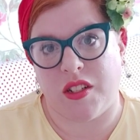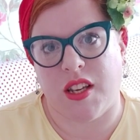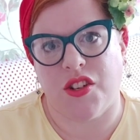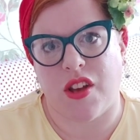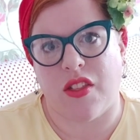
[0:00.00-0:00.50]

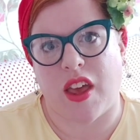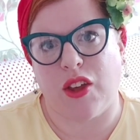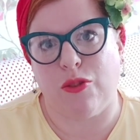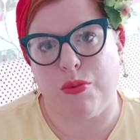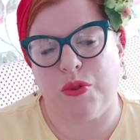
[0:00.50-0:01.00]
t-shirt that I
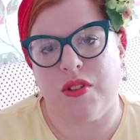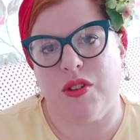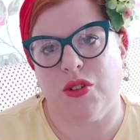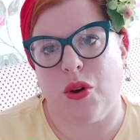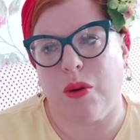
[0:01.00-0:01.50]
could have bought in the
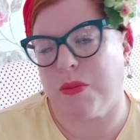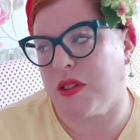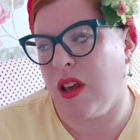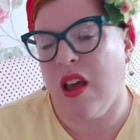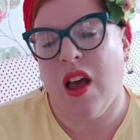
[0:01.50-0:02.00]

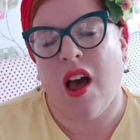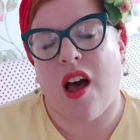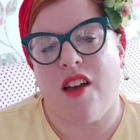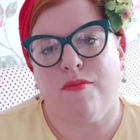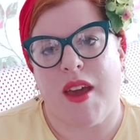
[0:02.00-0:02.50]
shops,
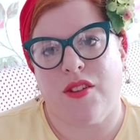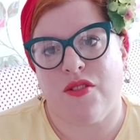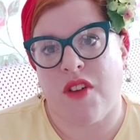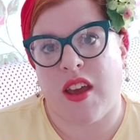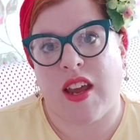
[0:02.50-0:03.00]
I've made
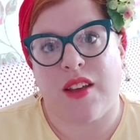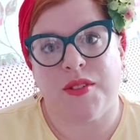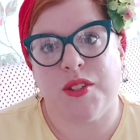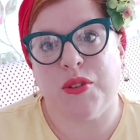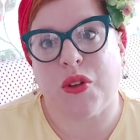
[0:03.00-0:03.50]
3, and I've
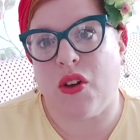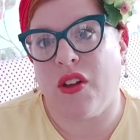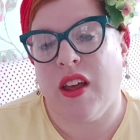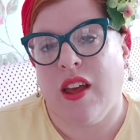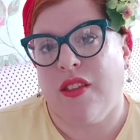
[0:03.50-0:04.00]
still got
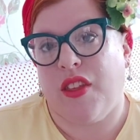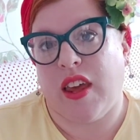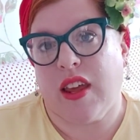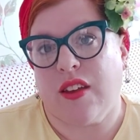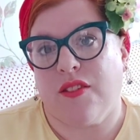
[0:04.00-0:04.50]

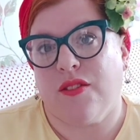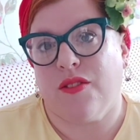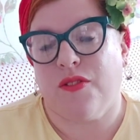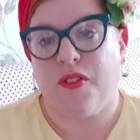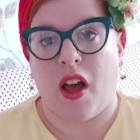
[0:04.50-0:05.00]
the
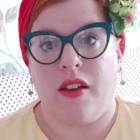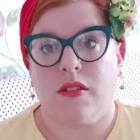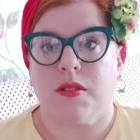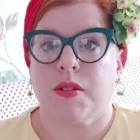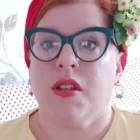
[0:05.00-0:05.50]

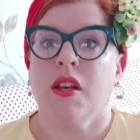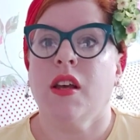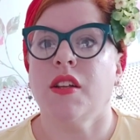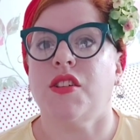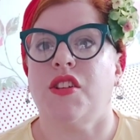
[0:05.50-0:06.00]
files
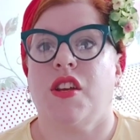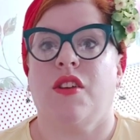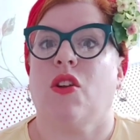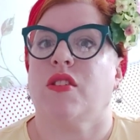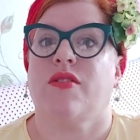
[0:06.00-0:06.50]
to do
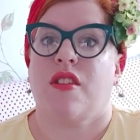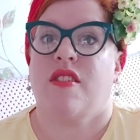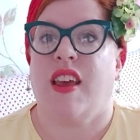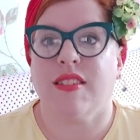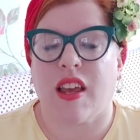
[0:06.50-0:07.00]
lots of other
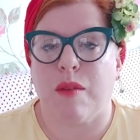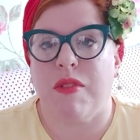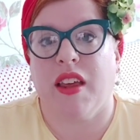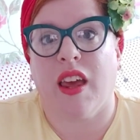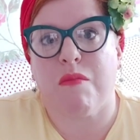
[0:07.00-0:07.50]
things. Like I'm
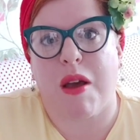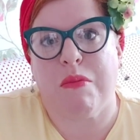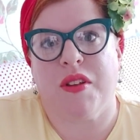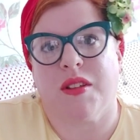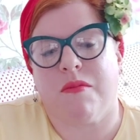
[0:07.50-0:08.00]
thinking I might
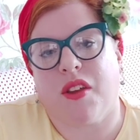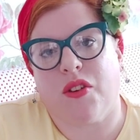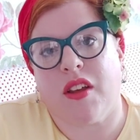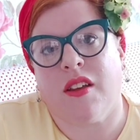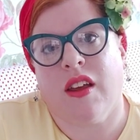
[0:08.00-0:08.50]
put something on
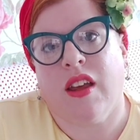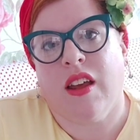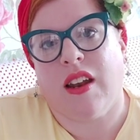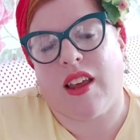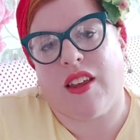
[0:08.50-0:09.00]

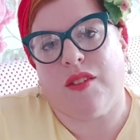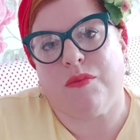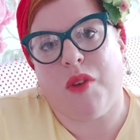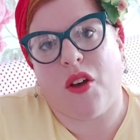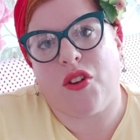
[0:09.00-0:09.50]

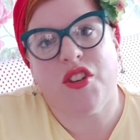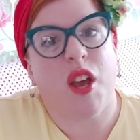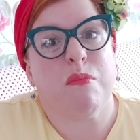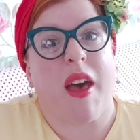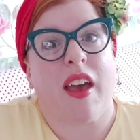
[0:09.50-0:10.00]
a
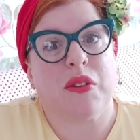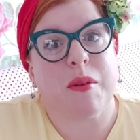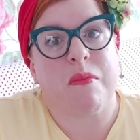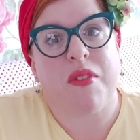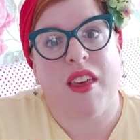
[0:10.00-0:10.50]
tote bag or
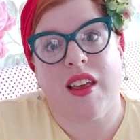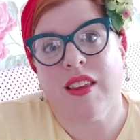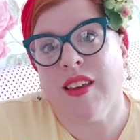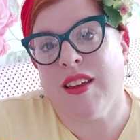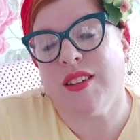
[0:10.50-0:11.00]

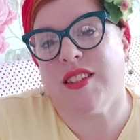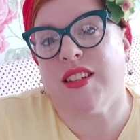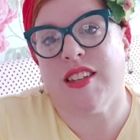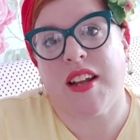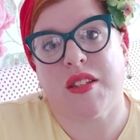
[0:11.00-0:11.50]
something to
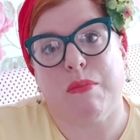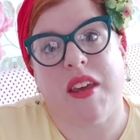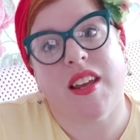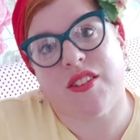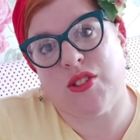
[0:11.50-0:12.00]
take to the
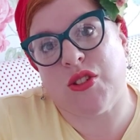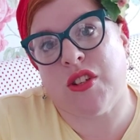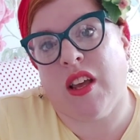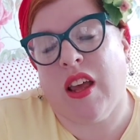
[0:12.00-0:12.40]
beach,